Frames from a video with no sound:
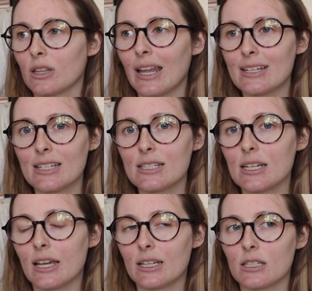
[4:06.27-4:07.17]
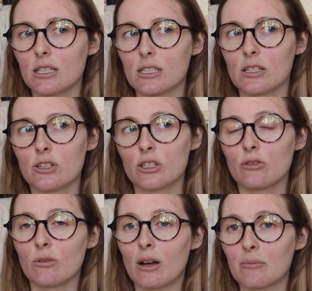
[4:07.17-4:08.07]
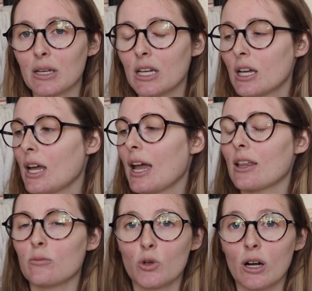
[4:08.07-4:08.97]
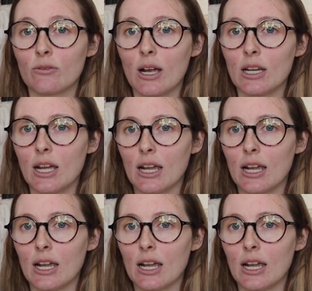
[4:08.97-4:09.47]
lessened, and the series grew on me the more I read.